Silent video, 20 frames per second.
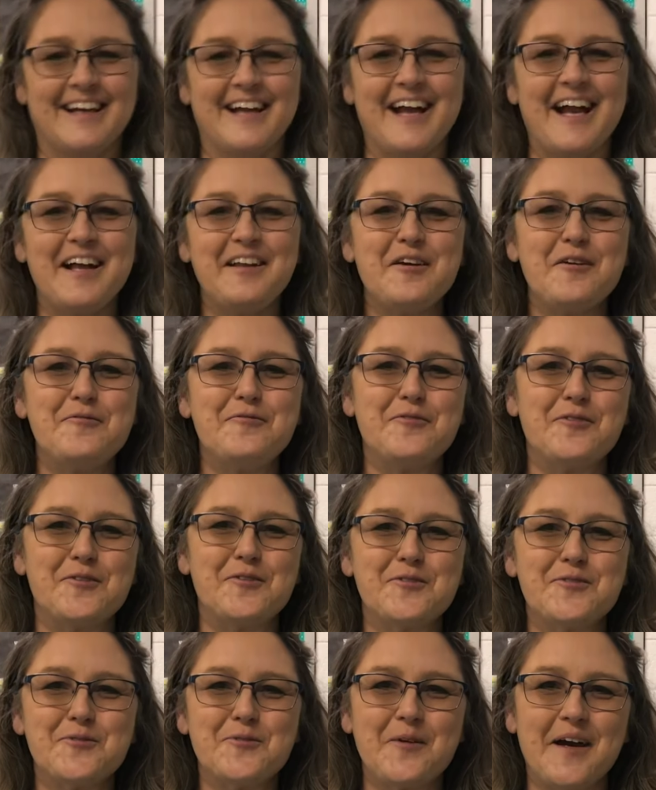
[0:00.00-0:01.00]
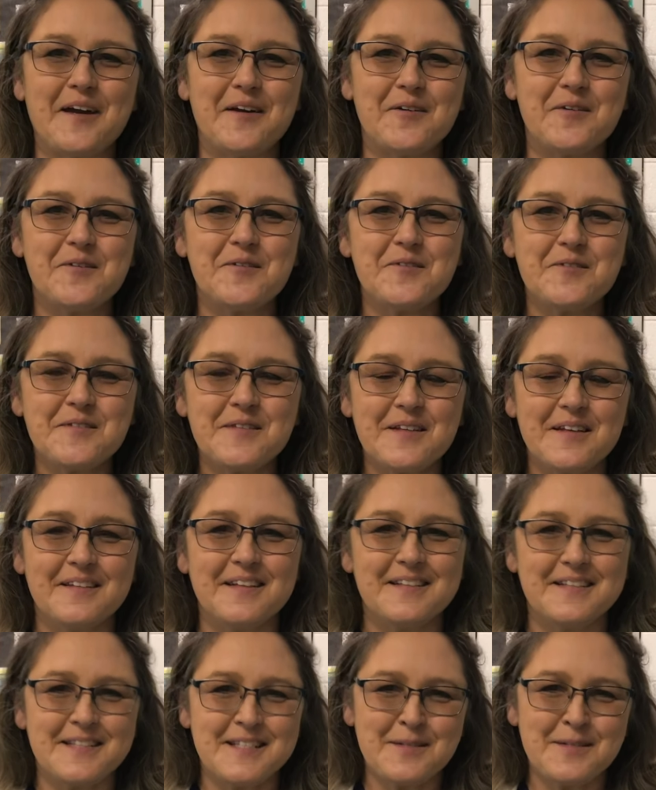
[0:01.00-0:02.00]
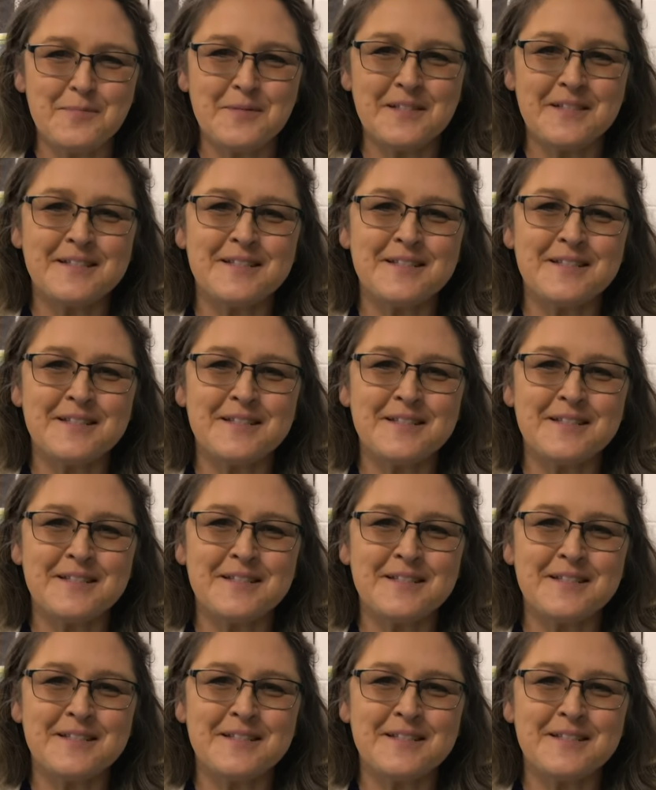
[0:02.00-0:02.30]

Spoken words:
Hello, first graders. This is Mrs.